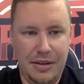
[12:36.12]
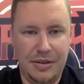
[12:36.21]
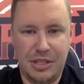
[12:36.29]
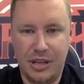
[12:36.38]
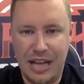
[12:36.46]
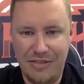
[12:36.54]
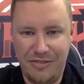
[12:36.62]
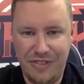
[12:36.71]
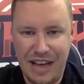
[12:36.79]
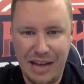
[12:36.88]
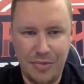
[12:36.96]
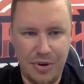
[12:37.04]
Still have
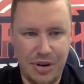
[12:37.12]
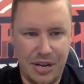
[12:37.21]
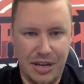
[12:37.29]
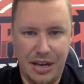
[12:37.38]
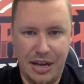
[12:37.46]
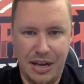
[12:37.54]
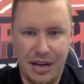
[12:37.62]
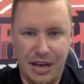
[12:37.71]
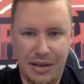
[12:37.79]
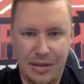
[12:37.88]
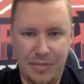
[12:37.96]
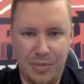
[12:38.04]
Fabry.
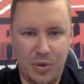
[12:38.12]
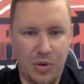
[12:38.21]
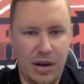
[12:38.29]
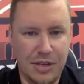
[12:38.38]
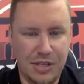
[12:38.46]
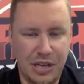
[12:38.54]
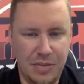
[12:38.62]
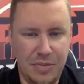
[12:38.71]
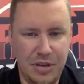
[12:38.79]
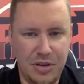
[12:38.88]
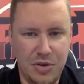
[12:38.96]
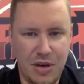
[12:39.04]
Perron is going to
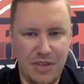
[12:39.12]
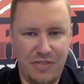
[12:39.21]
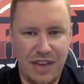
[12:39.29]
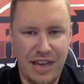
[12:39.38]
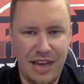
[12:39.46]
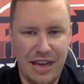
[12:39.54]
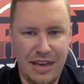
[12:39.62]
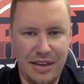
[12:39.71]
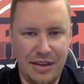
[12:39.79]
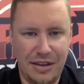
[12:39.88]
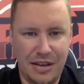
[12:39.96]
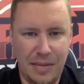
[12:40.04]
be a UFA
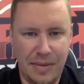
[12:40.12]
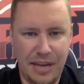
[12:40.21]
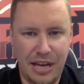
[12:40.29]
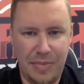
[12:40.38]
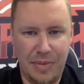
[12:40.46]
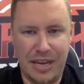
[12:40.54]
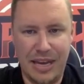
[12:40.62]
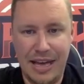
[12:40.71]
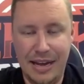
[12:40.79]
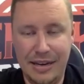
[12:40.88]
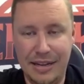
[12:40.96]
coming up again.